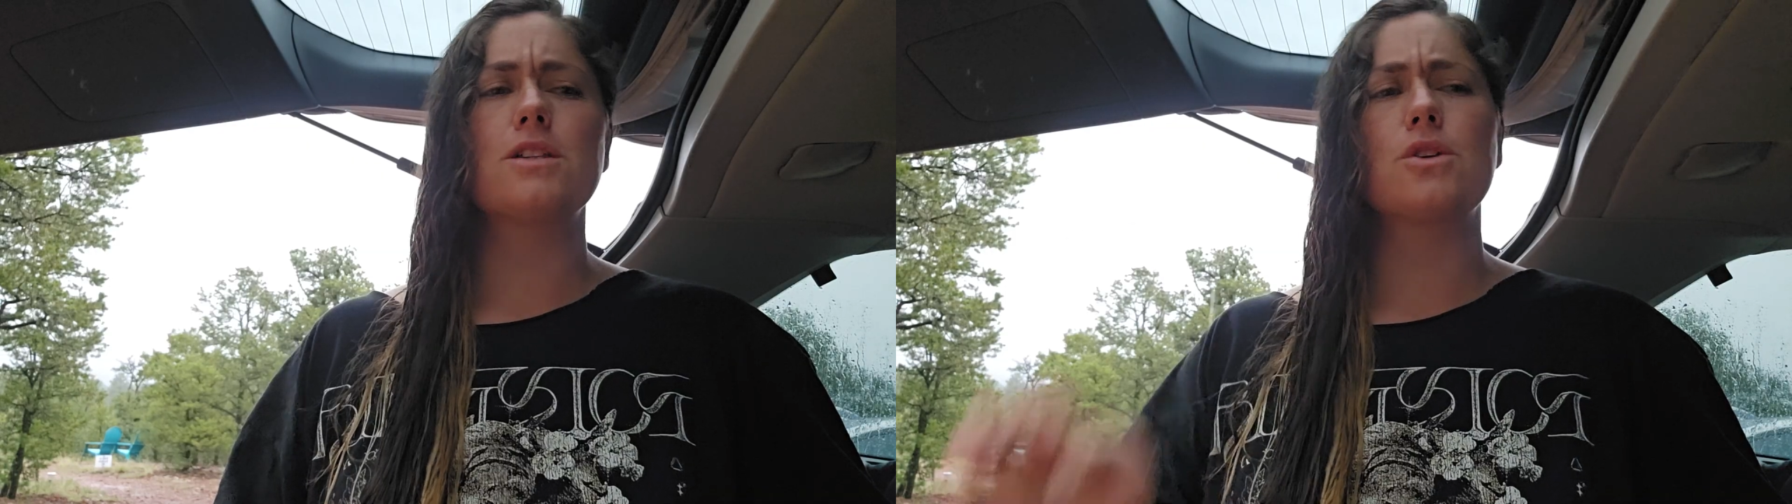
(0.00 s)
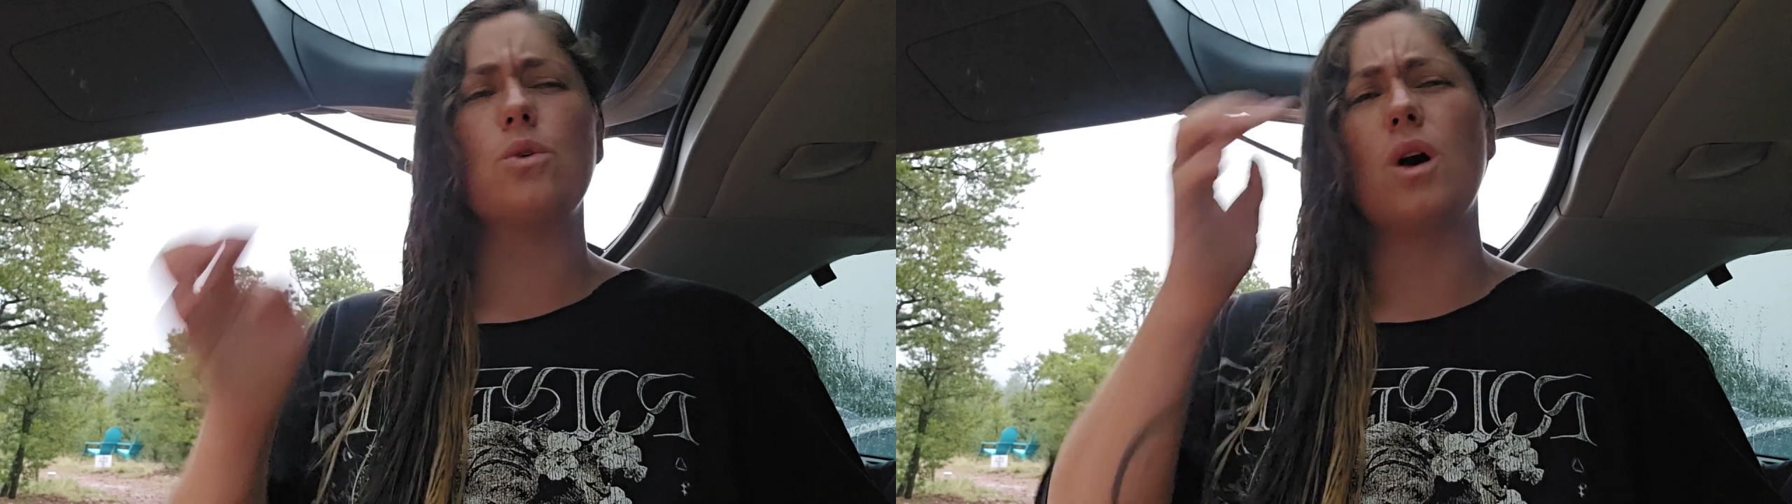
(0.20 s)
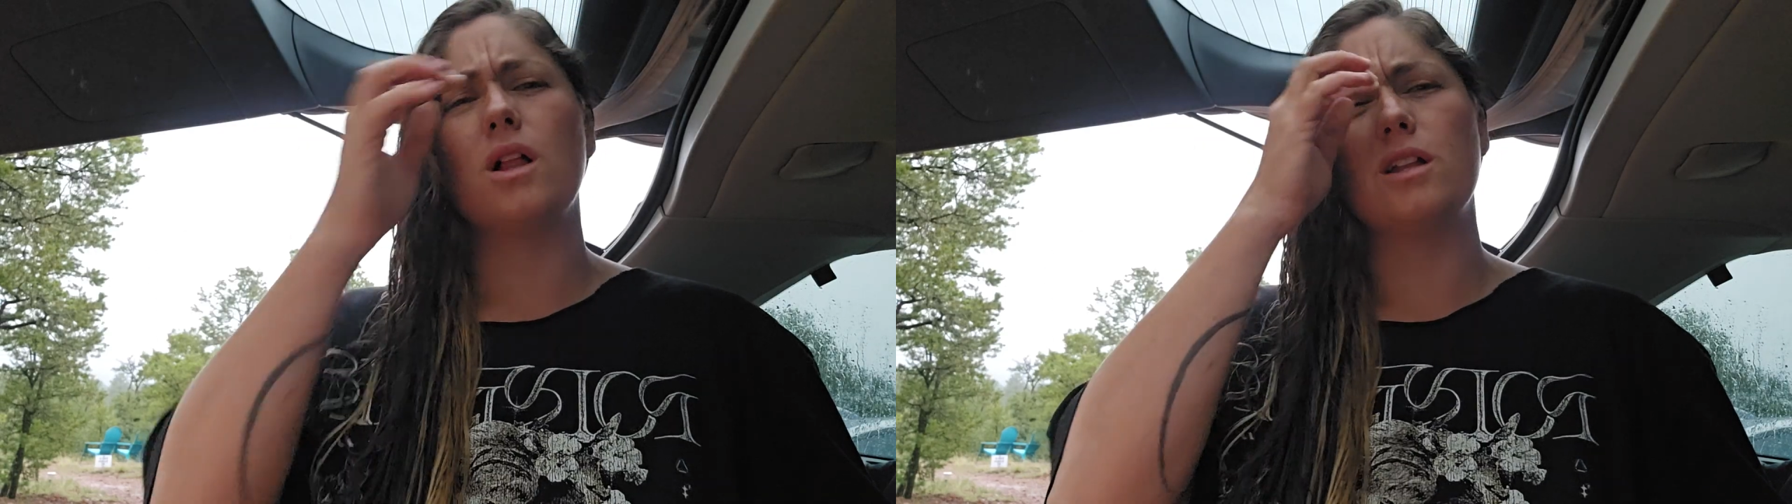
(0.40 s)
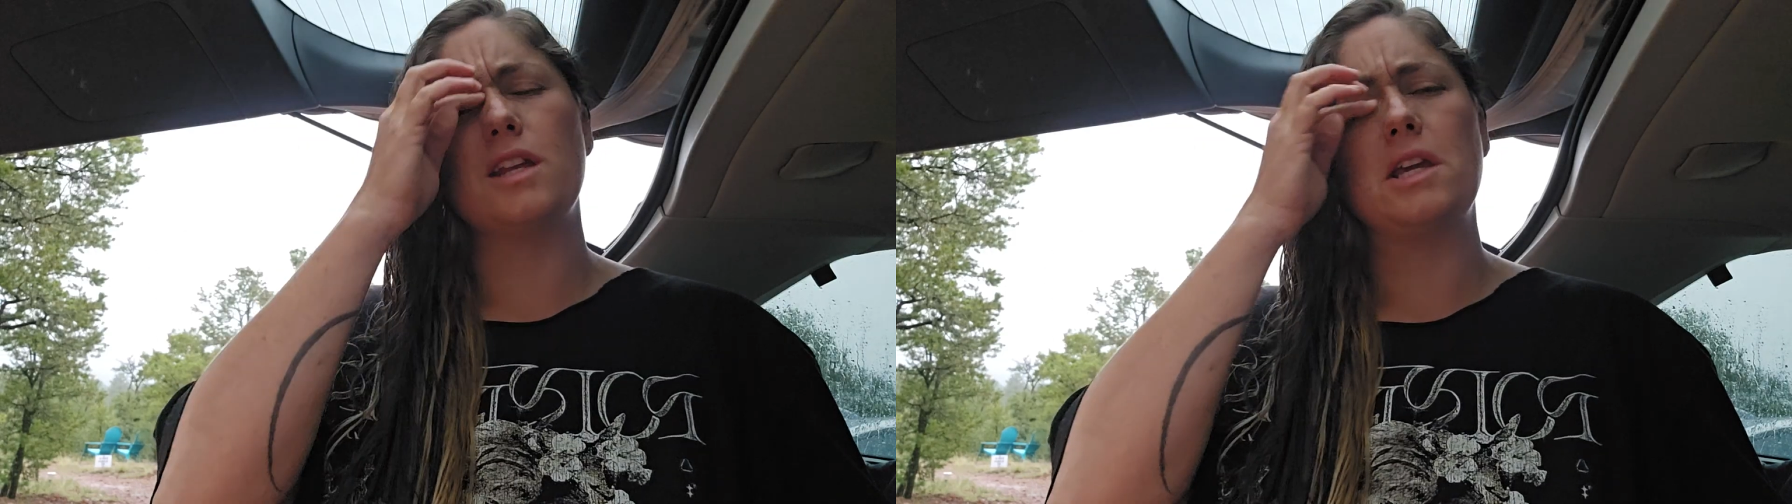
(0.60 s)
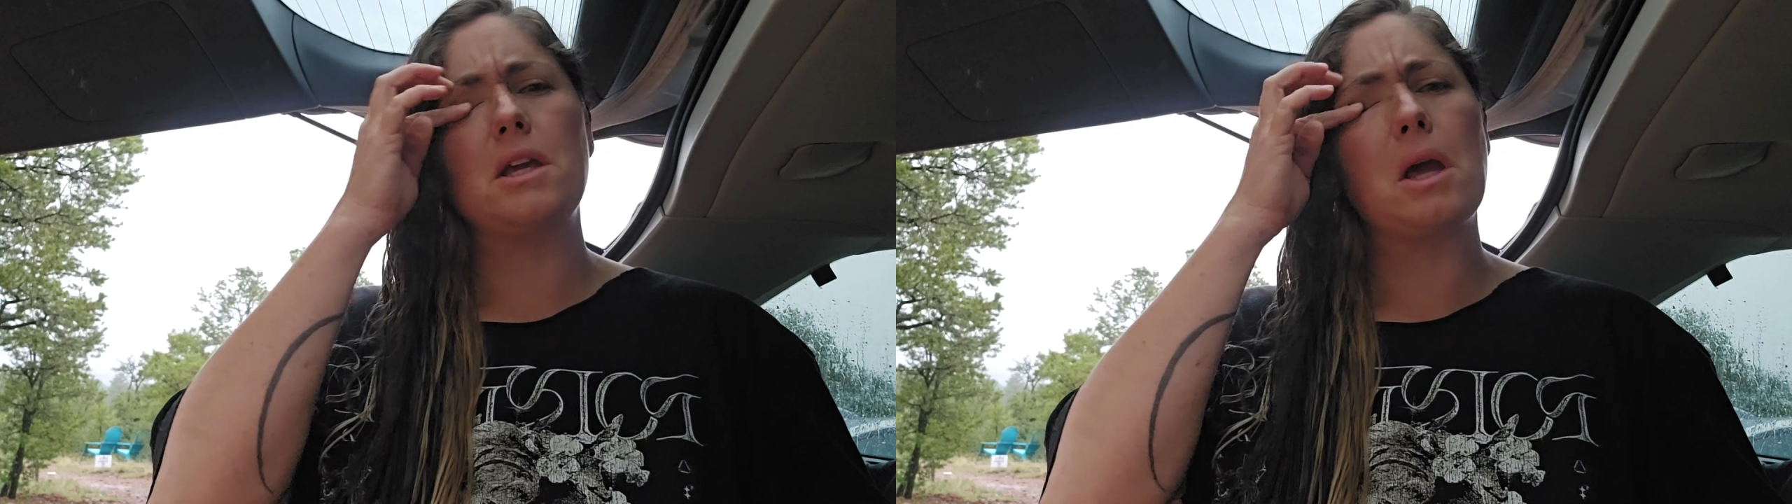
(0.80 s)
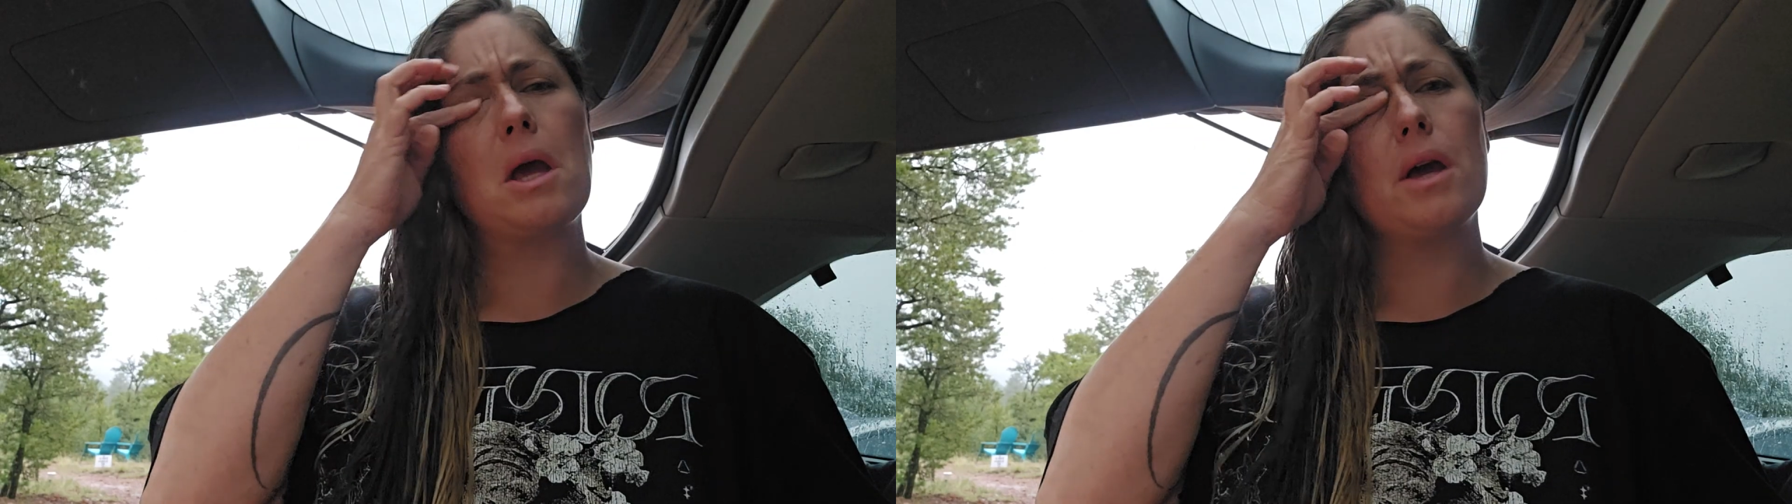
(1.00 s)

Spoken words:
as a quality